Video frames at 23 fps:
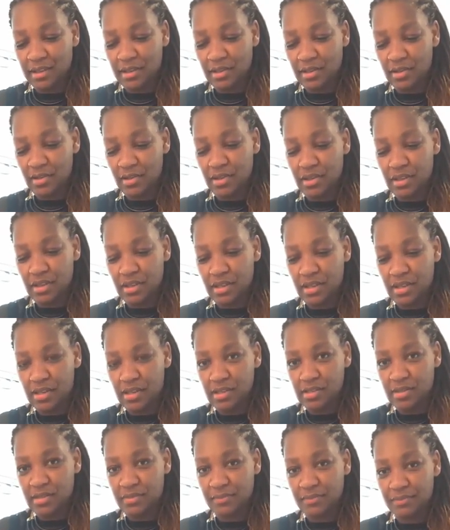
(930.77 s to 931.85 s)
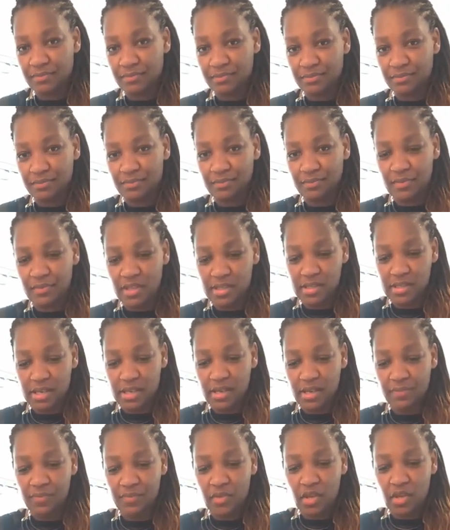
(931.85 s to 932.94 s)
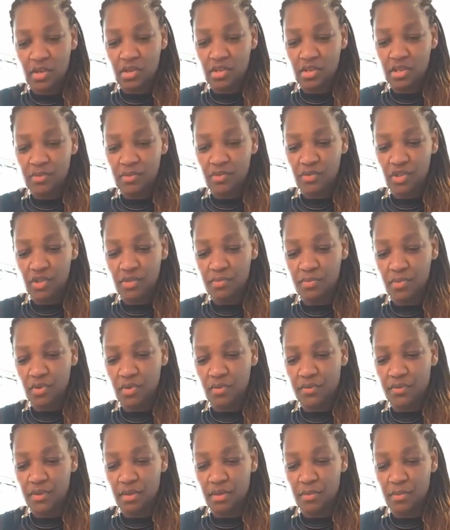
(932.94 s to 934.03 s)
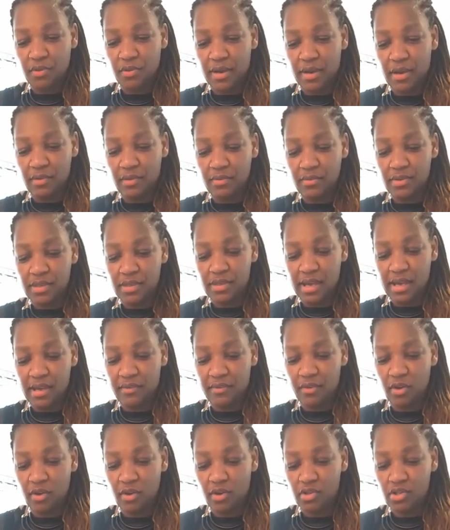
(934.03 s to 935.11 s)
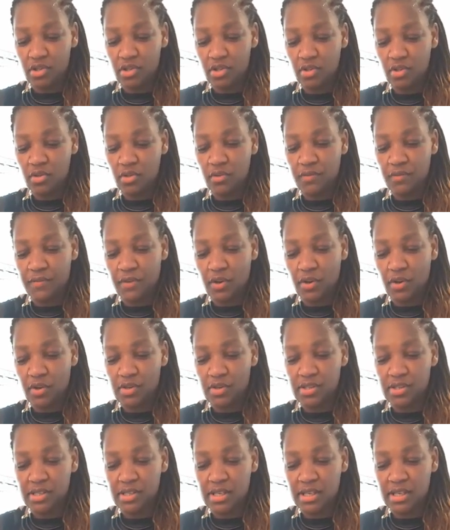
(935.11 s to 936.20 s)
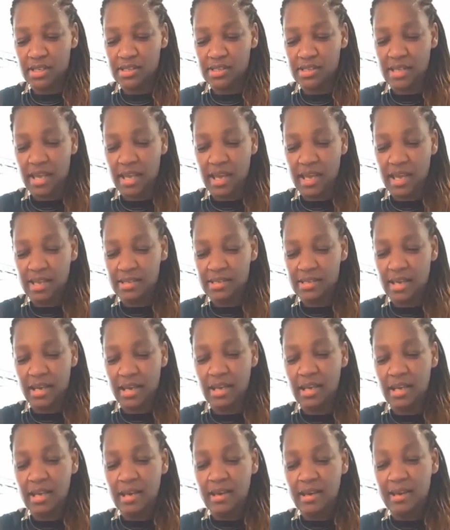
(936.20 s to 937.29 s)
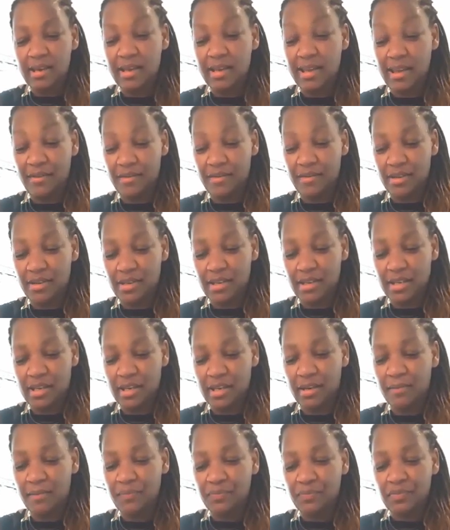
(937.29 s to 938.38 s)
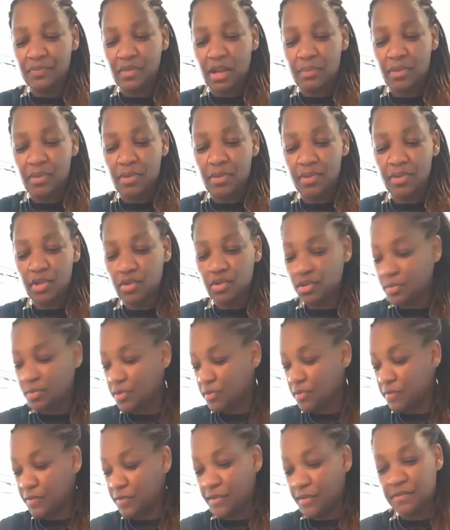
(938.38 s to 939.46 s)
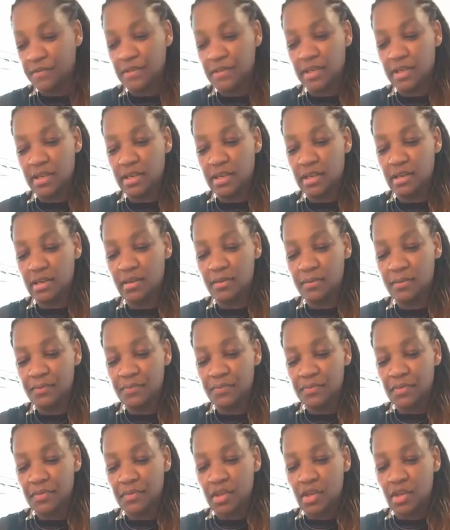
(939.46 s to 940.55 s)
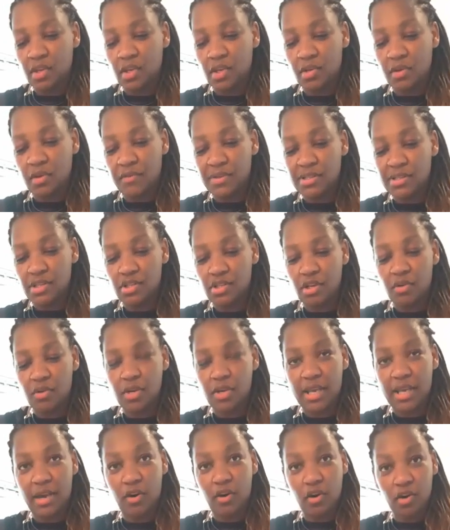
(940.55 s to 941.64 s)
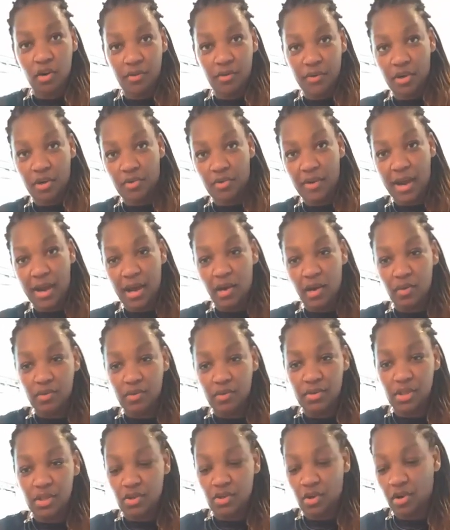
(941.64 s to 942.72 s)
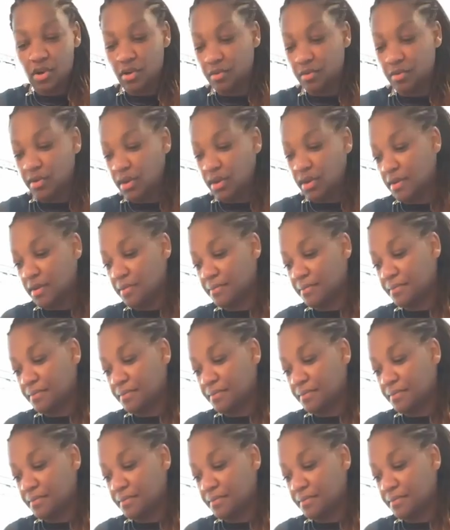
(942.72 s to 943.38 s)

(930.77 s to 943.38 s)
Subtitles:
Look at these. See? So I'm just moving them around. I have got 2, 4, 6, 8, 10, 11 in here. I probably could have put 15 in. You obviously don't want to overcrowd your